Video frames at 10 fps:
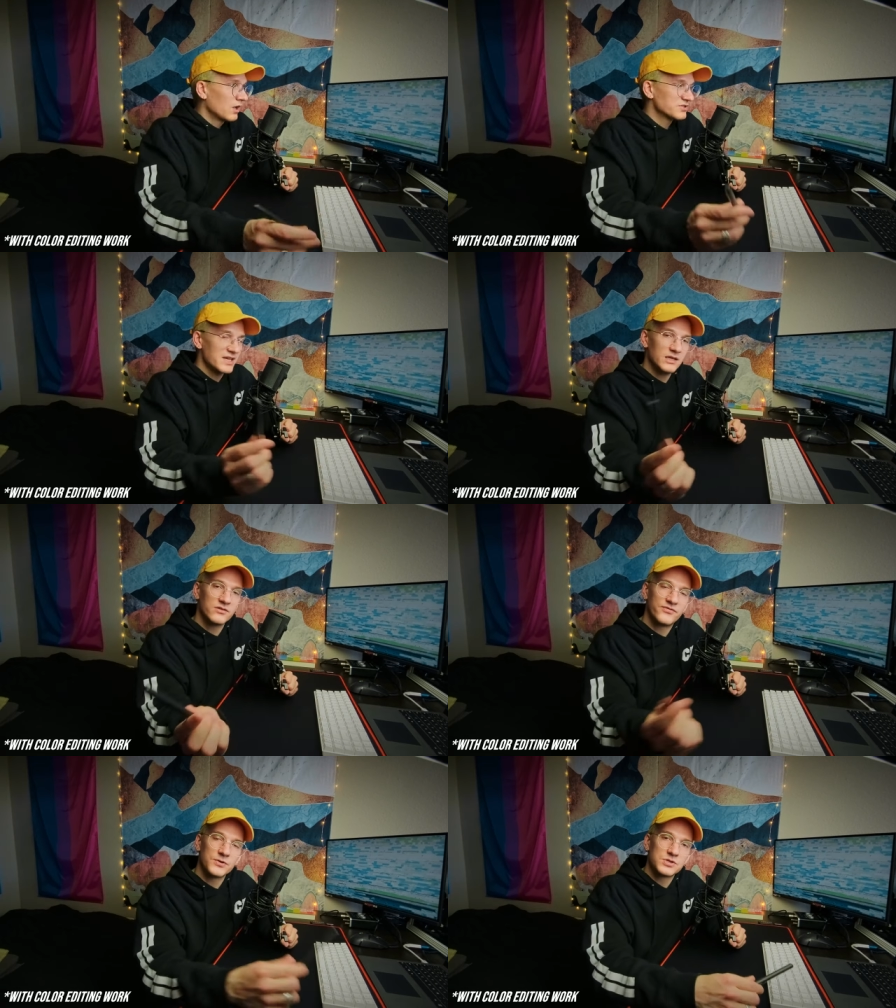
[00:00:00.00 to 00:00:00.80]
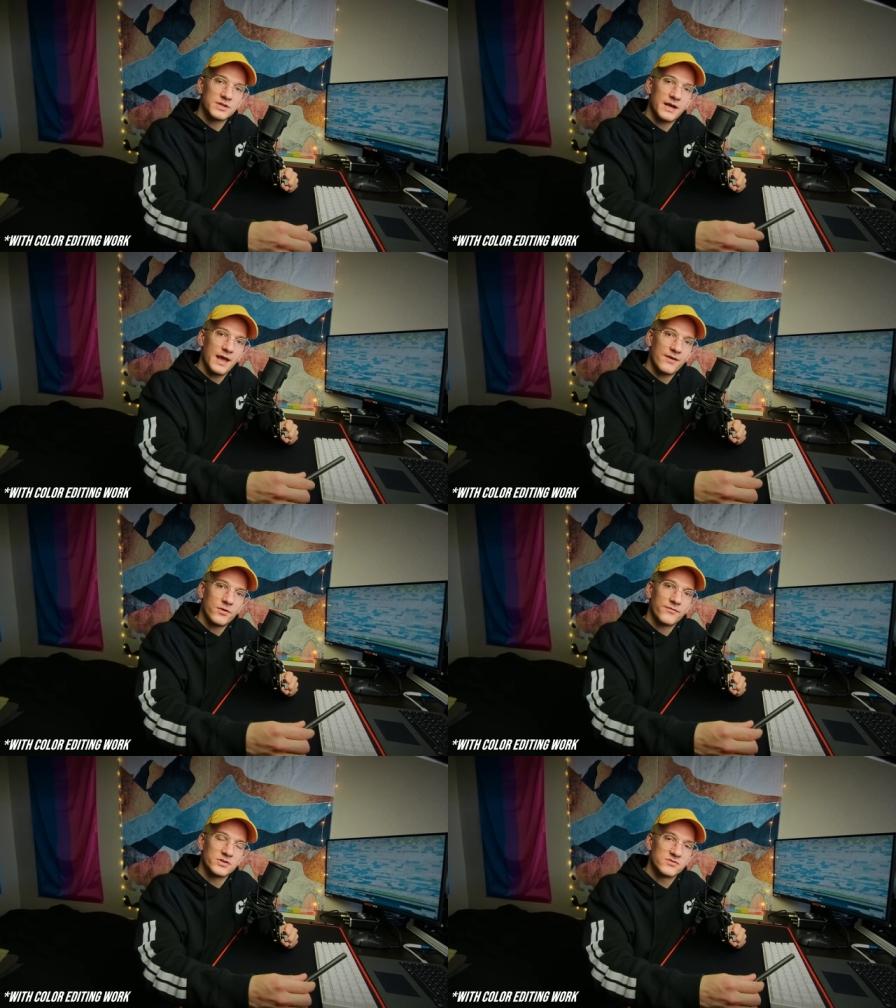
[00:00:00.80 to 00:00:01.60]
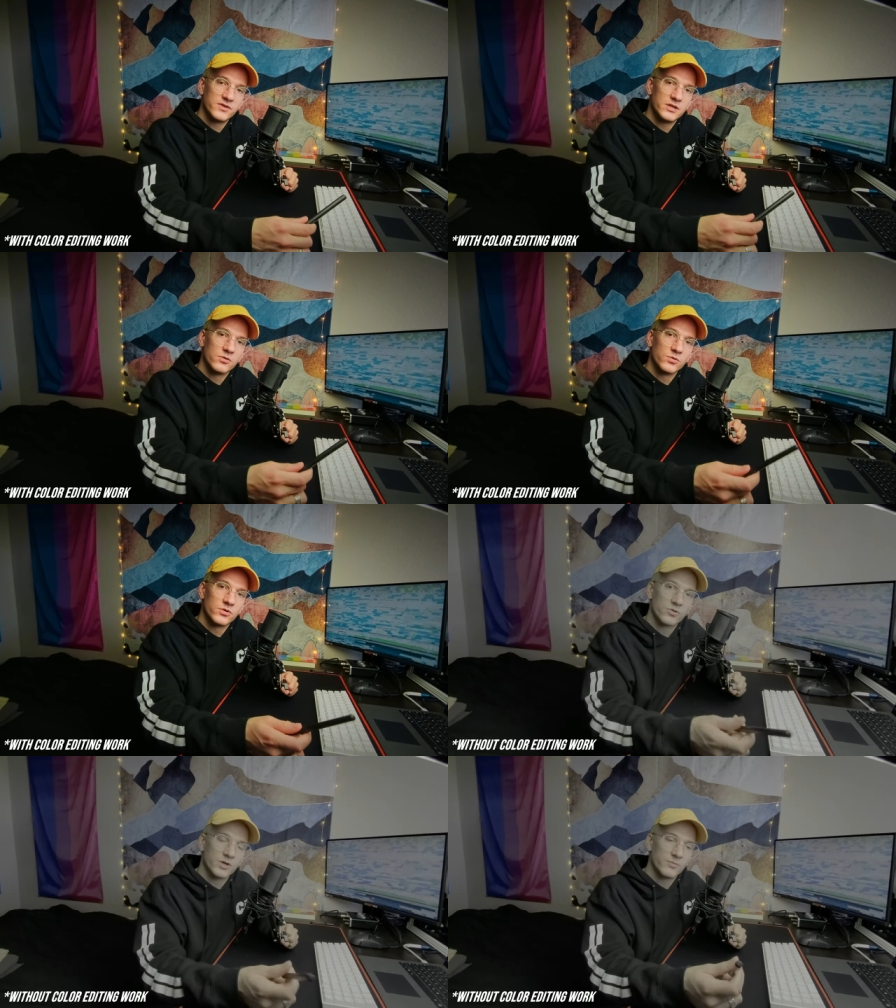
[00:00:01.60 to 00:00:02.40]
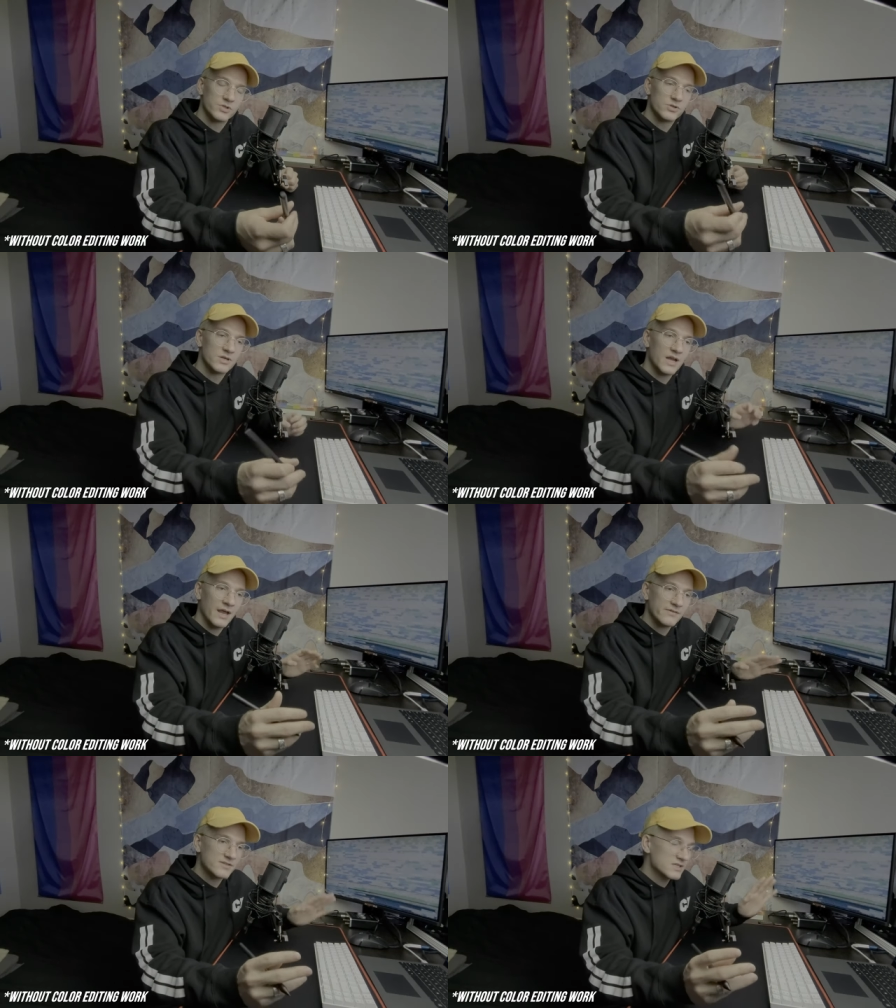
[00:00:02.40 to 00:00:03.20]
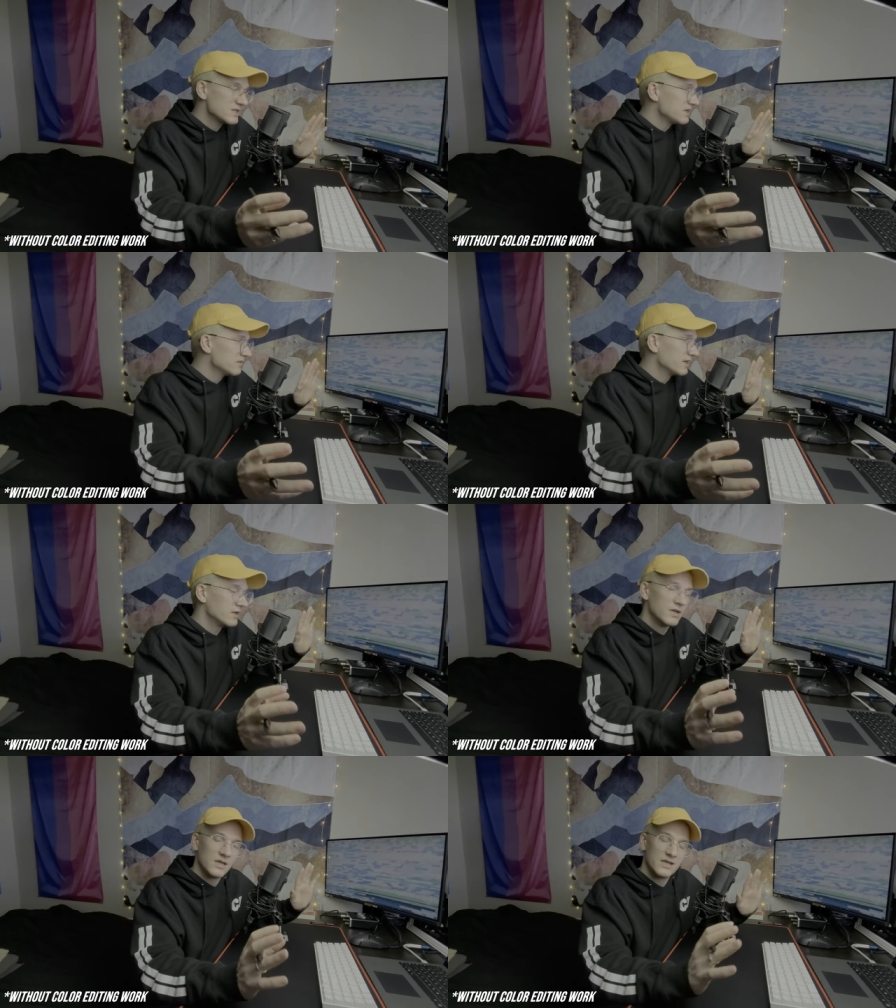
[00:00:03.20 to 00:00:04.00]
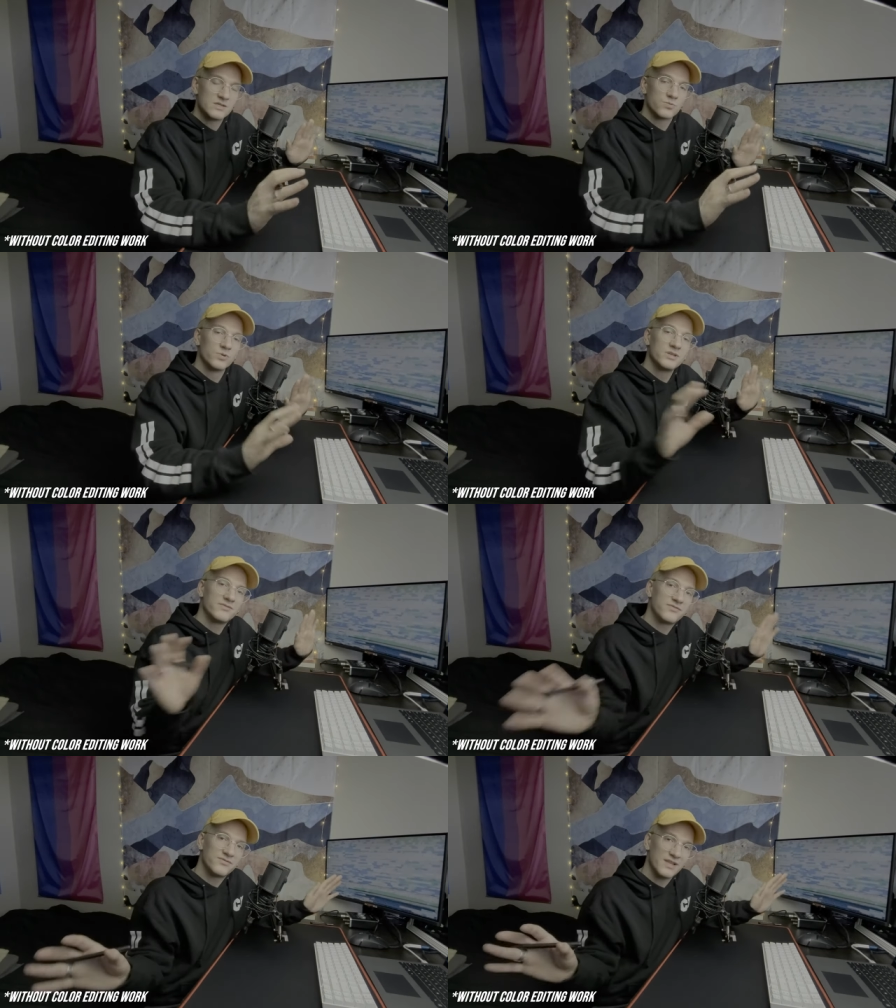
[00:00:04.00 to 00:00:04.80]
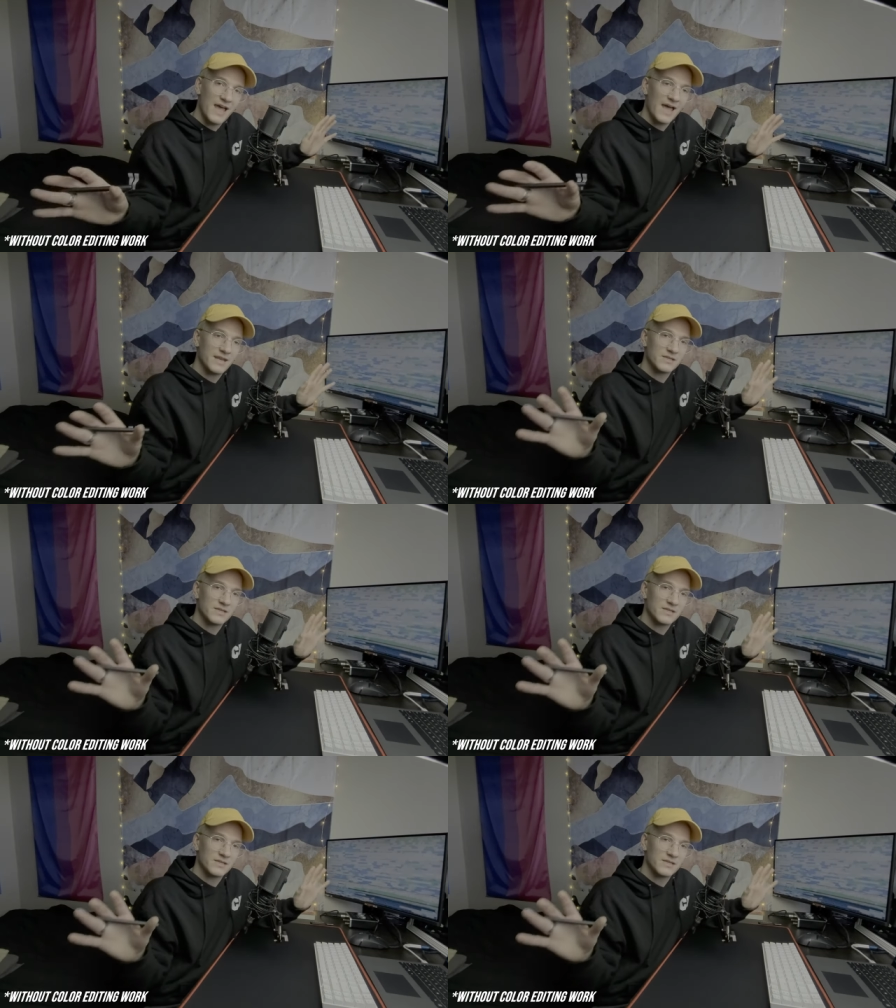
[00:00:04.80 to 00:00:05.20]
I'll take the filter that I have off of this video real quick, but you can kind of see that it's really flat.